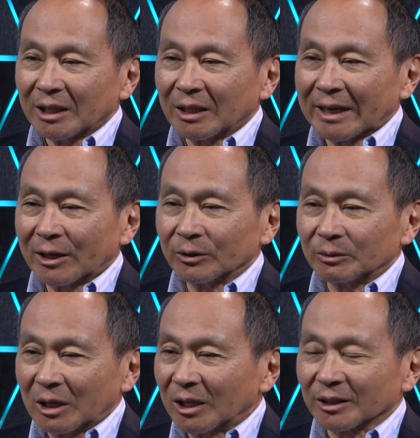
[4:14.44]
allowed
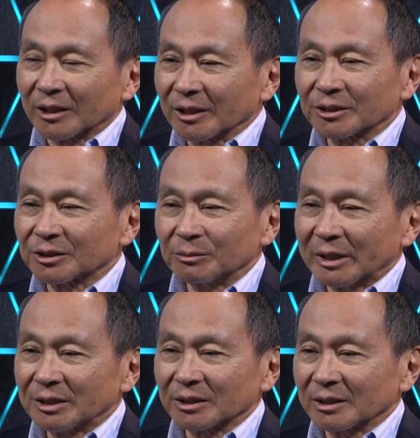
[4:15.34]
oligarchs to
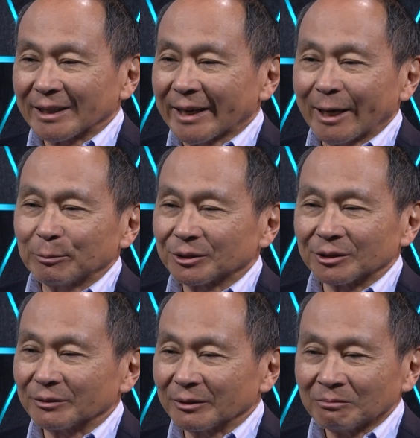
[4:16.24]
basically
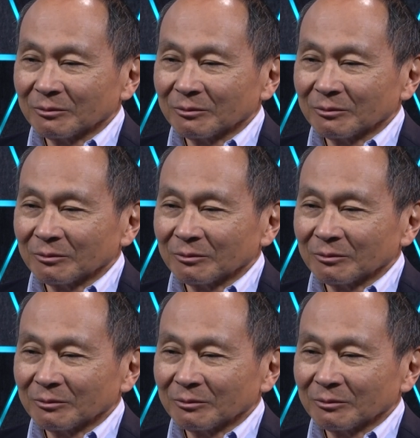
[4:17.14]
capture